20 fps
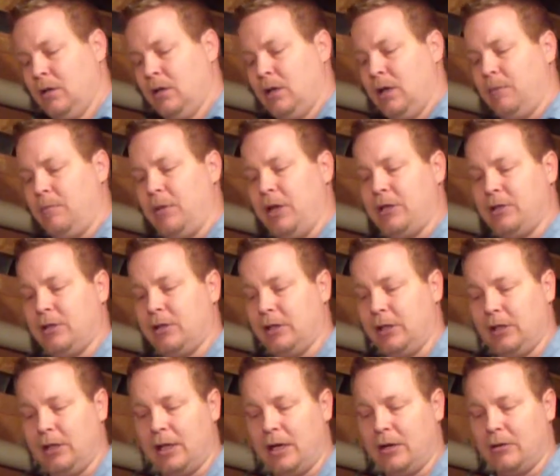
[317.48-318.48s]
And basically
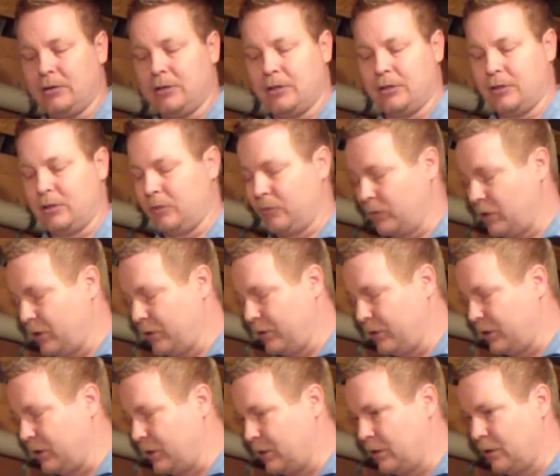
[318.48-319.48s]
allows us to run
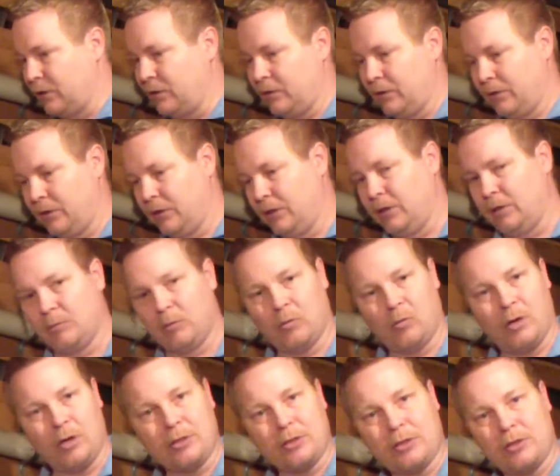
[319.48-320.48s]
the number
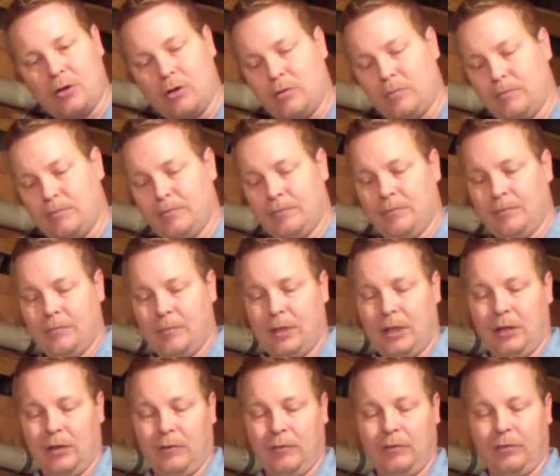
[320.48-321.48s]
1 soap.
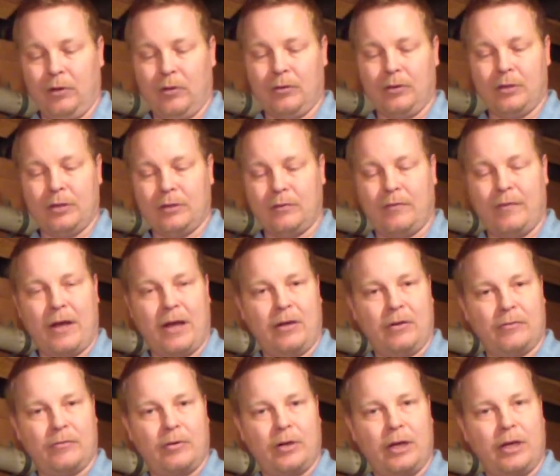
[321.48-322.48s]
It'll float this
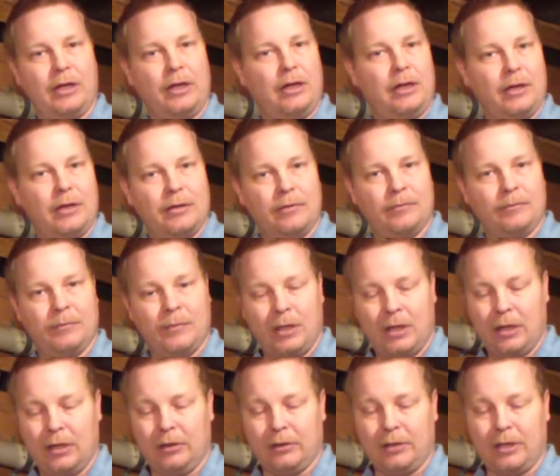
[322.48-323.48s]
valve right here.
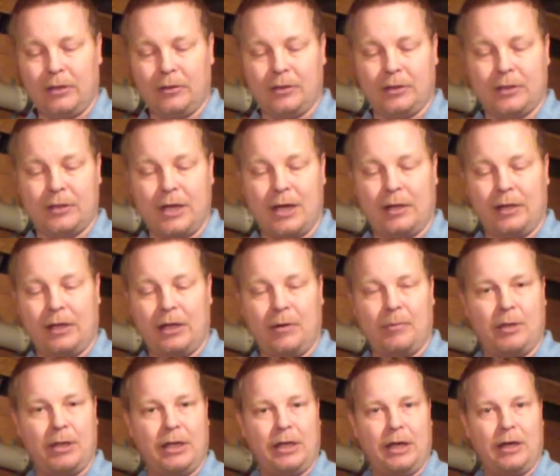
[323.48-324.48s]
It'll tell us exactly how
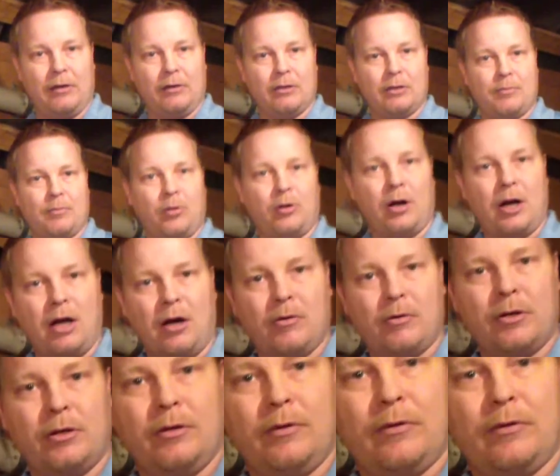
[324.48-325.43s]
many gallons per hour